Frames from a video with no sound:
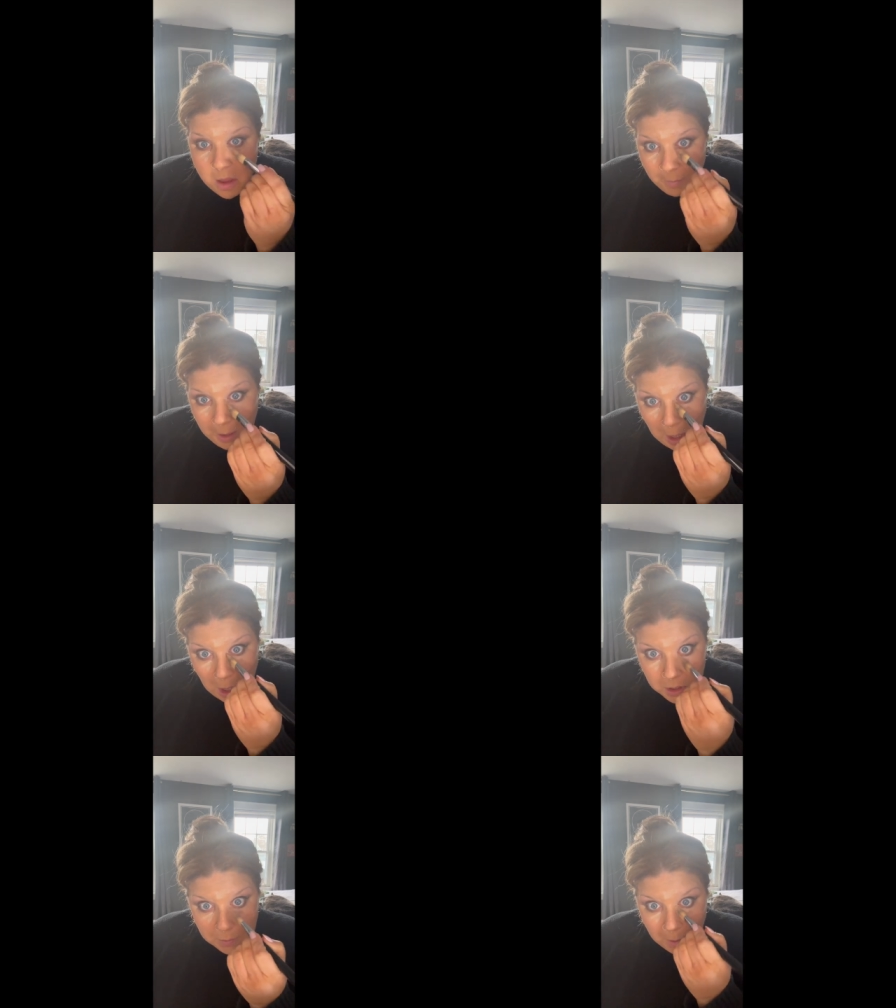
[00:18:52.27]

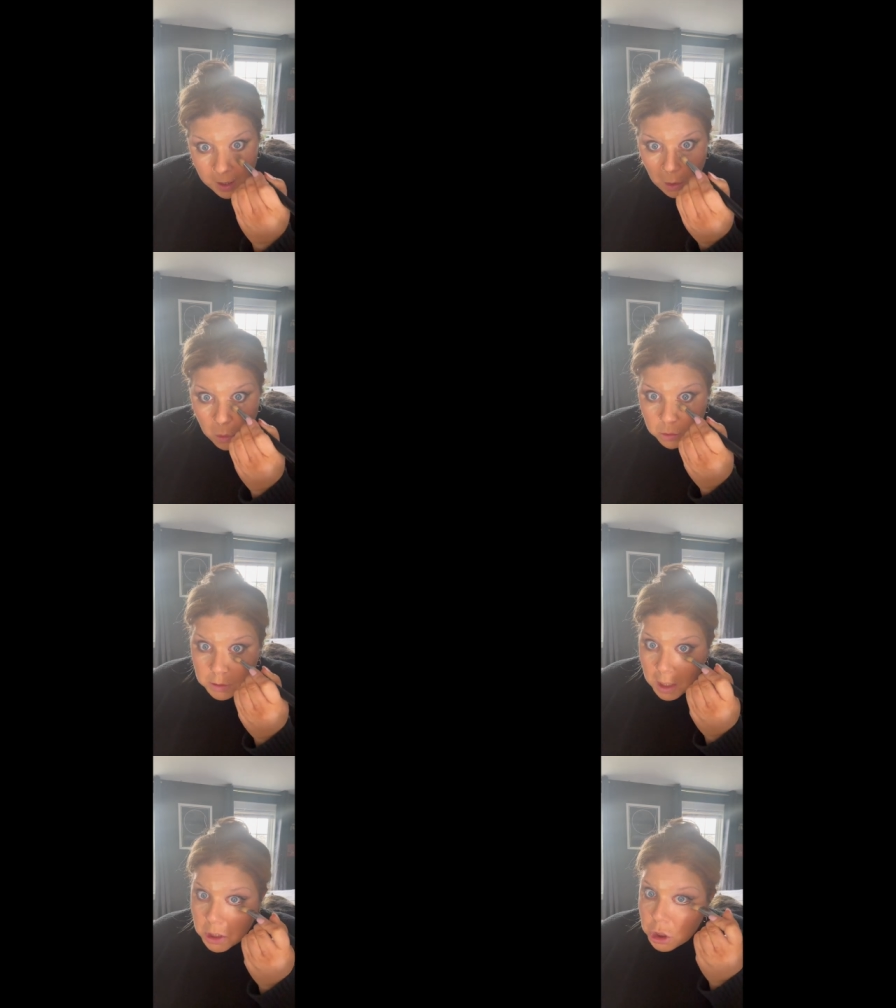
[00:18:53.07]
Because my old
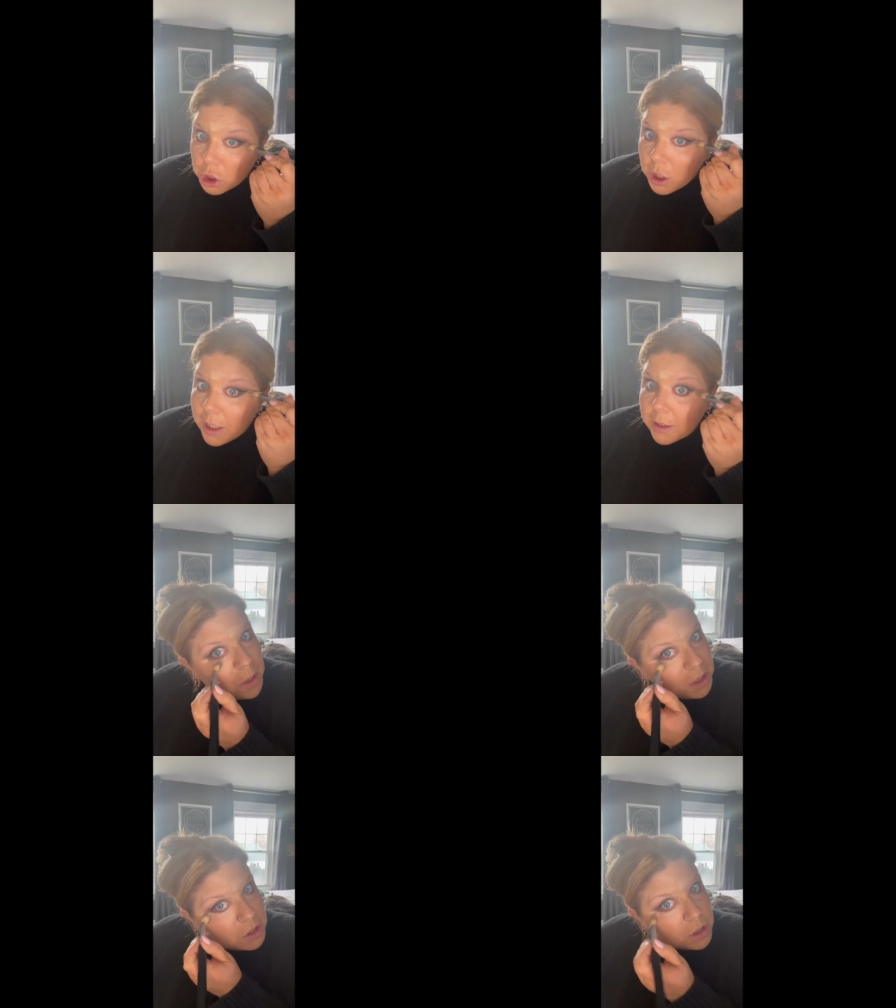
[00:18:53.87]
as shit
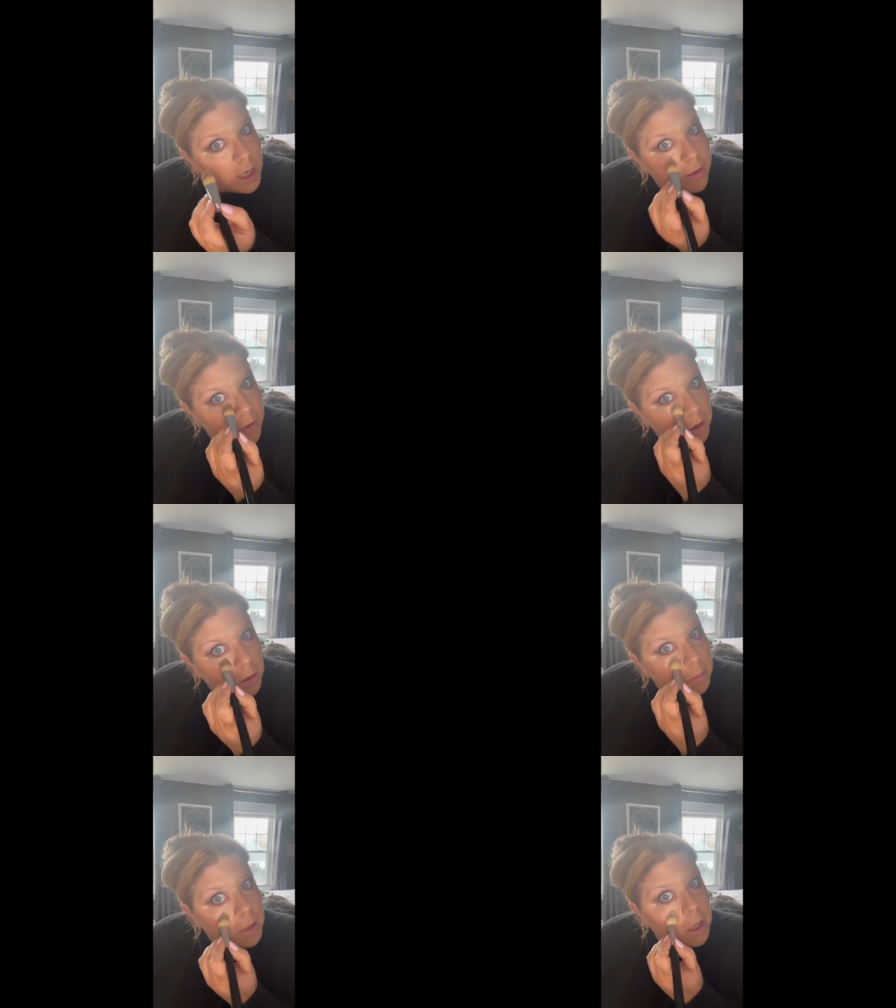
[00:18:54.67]
sponge gave out
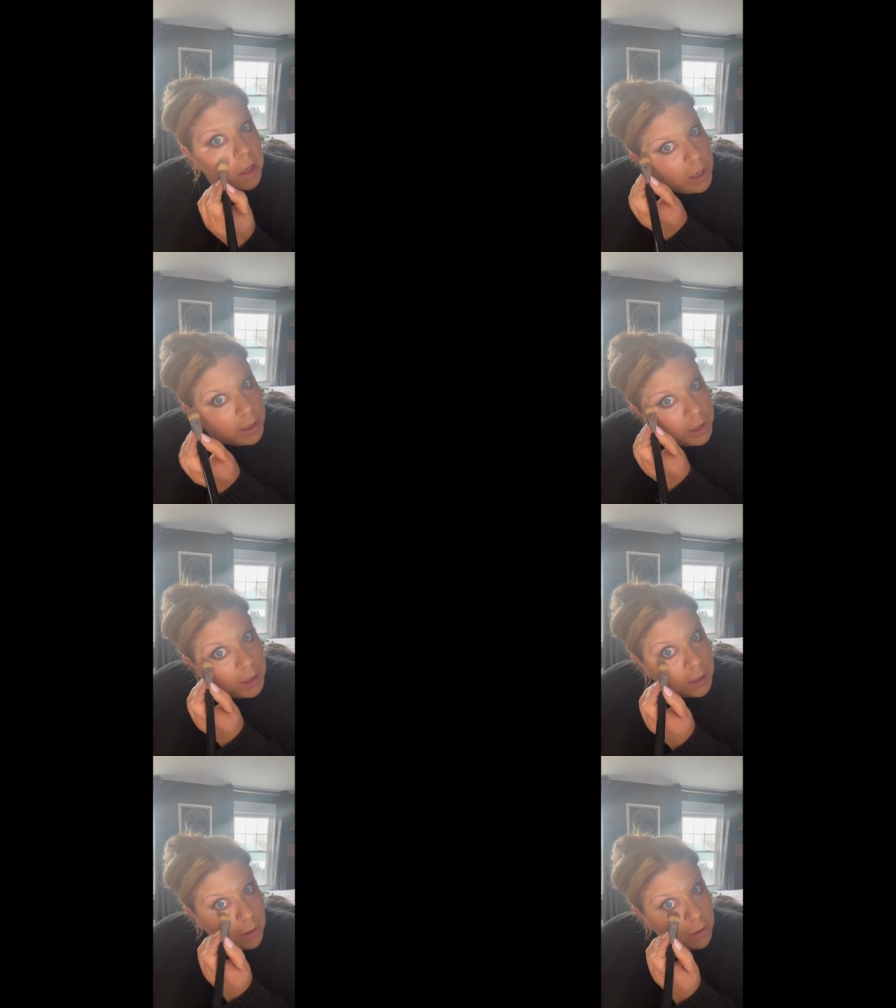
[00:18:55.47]
on me. I
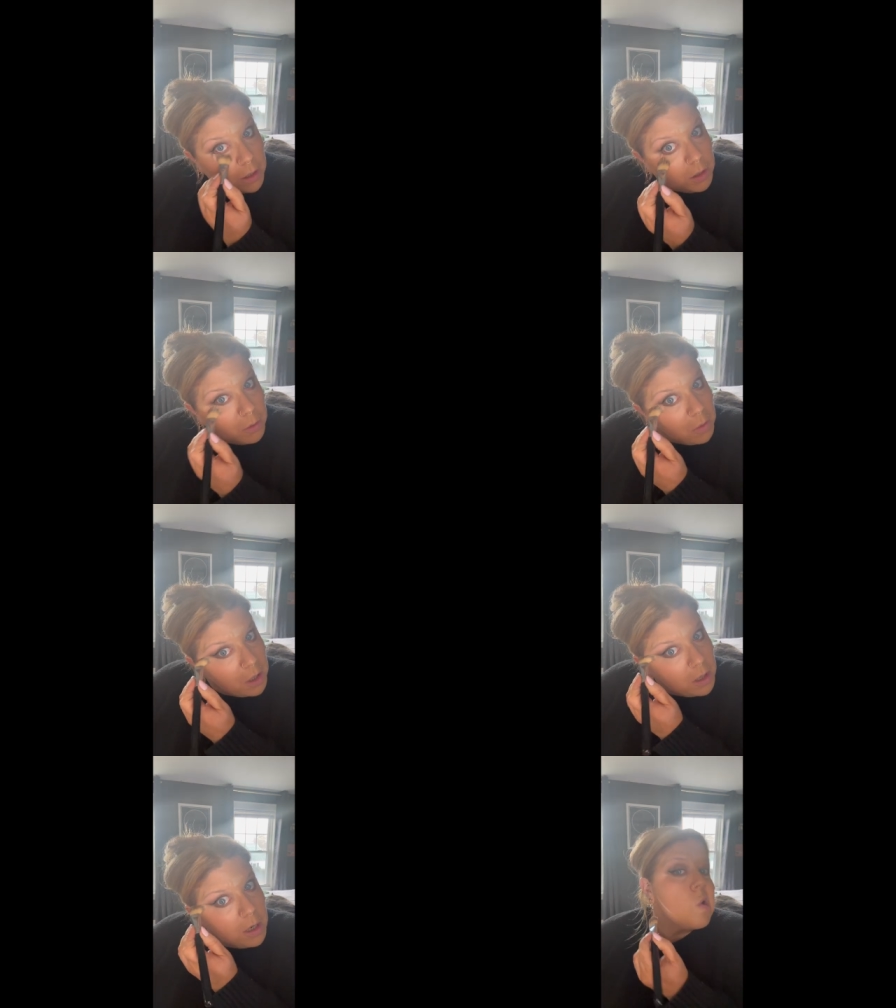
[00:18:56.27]
need to get a new one.